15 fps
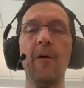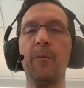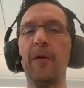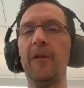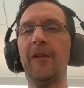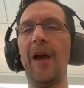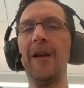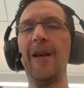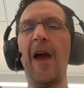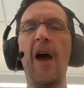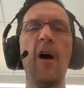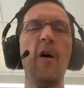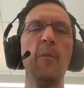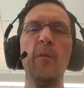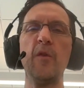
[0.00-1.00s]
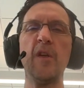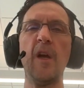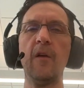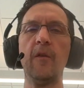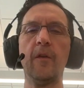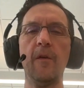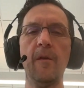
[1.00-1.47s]
present now,
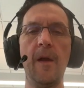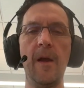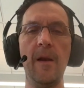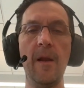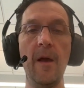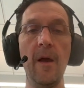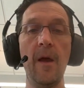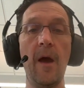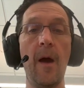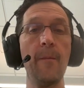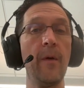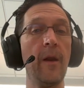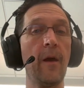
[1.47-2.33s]
share screen, I'm going to